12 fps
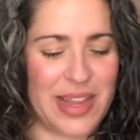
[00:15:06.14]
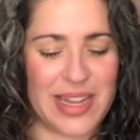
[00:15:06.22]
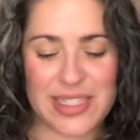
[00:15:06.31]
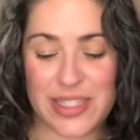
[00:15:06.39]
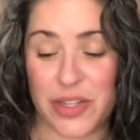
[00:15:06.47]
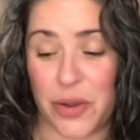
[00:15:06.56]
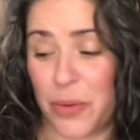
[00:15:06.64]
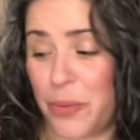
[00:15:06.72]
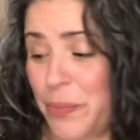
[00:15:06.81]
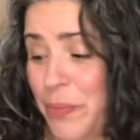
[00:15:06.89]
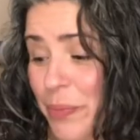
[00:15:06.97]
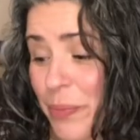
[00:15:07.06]
So
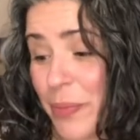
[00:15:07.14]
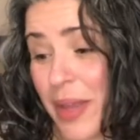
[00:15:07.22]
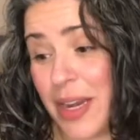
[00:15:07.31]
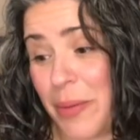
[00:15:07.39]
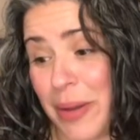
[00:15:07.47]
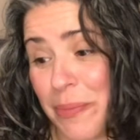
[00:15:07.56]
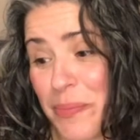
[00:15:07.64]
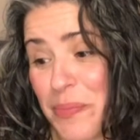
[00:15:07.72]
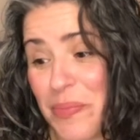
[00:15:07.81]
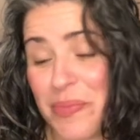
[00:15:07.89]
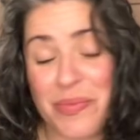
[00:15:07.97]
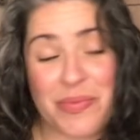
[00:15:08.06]
anyway,
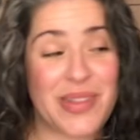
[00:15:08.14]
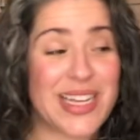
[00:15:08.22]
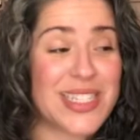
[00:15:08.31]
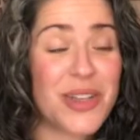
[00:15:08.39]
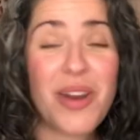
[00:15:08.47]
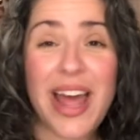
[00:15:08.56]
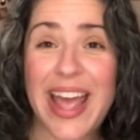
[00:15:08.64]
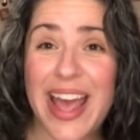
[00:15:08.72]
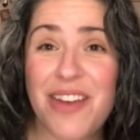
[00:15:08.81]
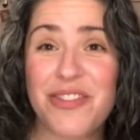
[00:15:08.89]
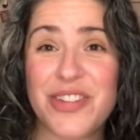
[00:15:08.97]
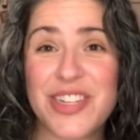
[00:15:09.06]
that's all I
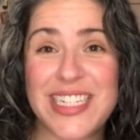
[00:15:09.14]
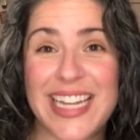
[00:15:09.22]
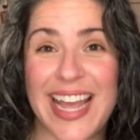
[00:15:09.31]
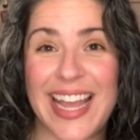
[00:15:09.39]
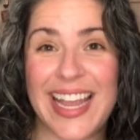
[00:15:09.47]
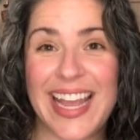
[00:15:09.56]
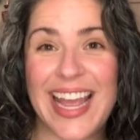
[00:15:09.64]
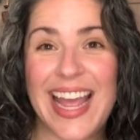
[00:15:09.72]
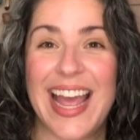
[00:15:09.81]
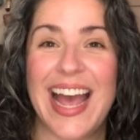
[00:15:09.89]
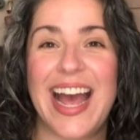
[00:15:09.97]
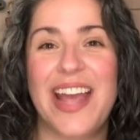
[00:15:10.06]
have for today.
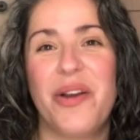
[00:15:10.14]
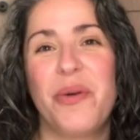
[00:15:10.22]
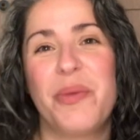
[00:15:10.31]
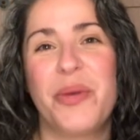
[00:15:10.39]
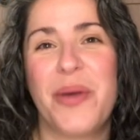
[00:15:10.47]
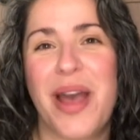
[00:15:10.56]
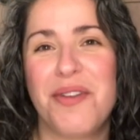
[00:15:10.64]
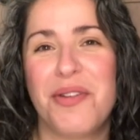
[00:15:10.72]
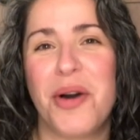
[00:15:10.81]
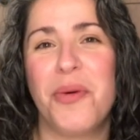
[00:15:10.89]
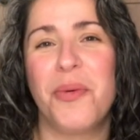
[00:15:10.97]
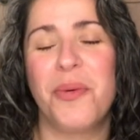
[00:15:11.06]
I hope you have
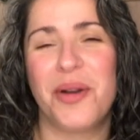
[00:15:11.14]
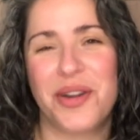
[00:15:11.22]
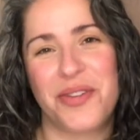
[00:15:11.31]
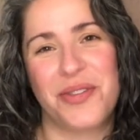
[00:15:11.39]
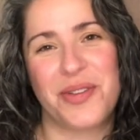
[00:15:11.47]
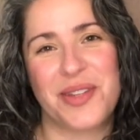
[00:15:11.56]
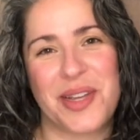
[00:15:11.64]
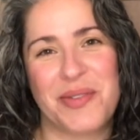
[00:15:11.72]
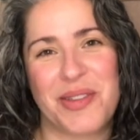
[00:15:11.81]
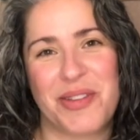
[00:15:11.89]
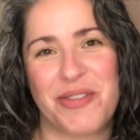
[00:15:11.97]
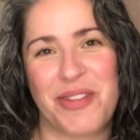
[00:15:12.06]
a wonderful time
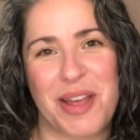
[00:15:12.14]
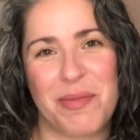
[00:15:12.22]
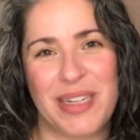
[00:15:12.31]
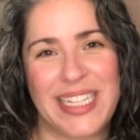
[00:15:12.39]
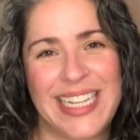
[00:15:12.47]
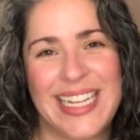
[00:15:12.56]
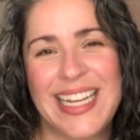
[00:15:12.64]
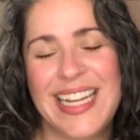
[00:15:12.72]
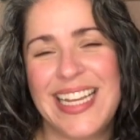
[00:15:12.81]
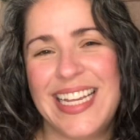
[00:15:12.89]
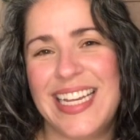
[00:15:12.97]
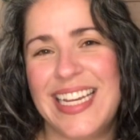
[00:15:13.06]
with your family,
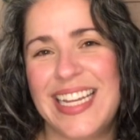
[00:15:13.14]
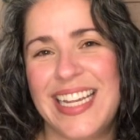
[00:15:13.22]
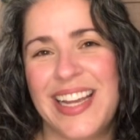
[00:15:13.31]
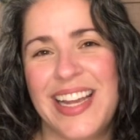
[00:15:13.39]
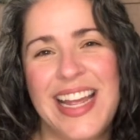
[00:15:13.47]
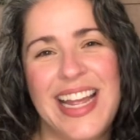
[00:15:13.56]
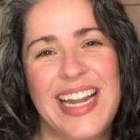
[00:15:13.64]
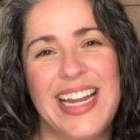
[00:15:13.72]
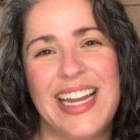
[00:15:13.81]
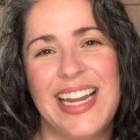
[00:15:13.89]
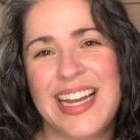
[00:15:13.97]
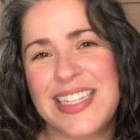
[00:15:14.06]
eating
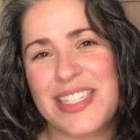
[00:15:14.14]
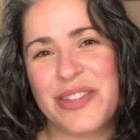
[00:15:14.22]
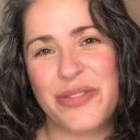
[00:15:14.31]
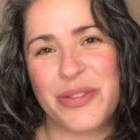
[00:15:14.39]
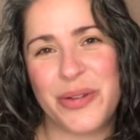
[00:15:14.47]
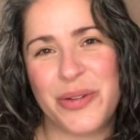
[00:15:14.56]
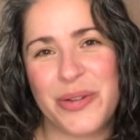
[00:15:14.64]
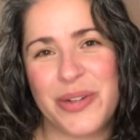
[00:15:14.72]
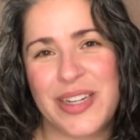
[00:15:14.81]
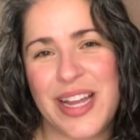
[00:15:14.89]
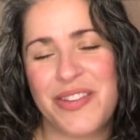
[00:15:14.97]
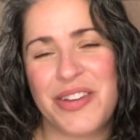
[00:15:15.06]
lots of food
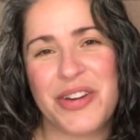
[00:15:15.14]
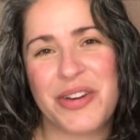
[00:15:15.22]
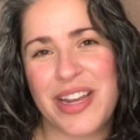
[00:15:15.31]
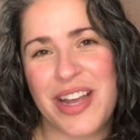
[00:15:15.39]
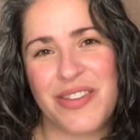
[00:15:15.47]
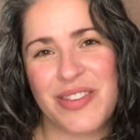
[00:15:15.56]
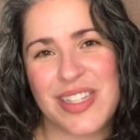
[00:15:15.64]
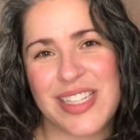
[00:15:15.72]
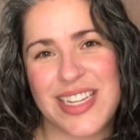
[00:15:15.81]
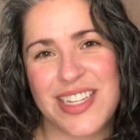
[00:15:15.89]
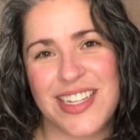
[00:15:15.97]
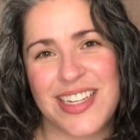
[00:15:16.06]
and having great
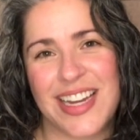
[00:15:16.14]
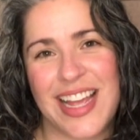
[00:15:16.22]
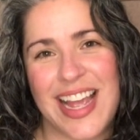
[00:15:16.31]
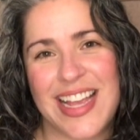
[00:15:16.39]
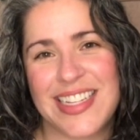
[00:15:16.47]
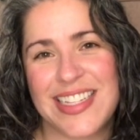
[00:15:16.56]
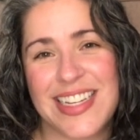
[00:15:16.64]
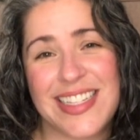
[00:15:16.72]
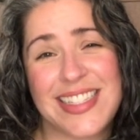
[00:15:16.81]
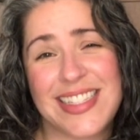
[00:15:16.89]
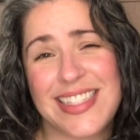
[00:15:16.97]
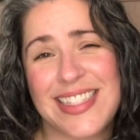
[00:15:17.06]
conversation and just